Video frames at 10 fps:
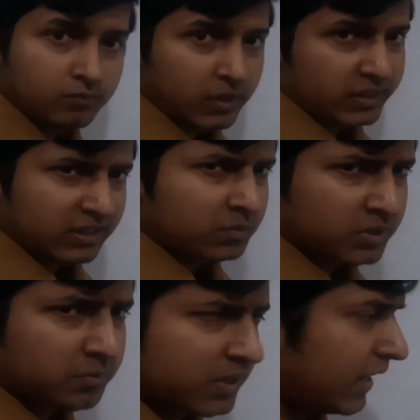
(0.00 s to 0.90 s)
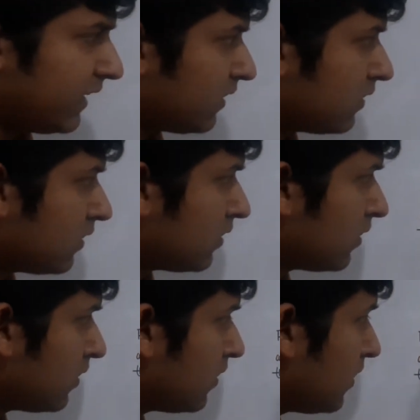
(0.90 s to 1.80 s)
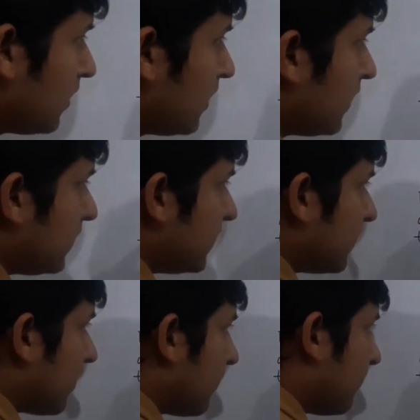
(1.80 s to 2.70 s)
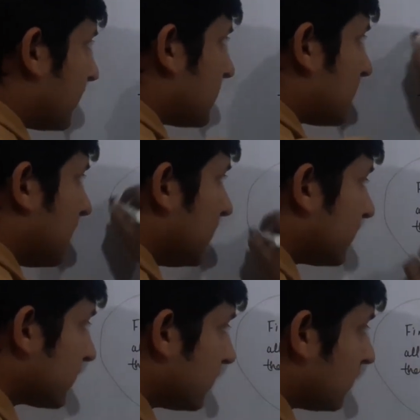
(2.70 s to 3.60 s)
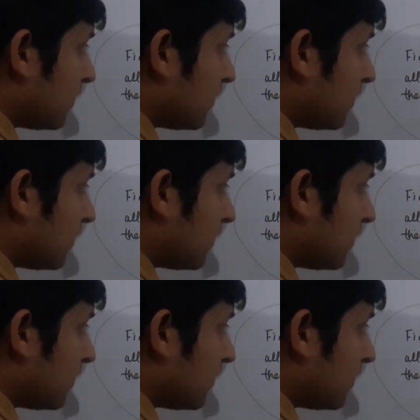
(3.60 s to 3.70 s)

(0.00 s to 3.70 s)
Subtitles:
It seems simple, right? This is our first task.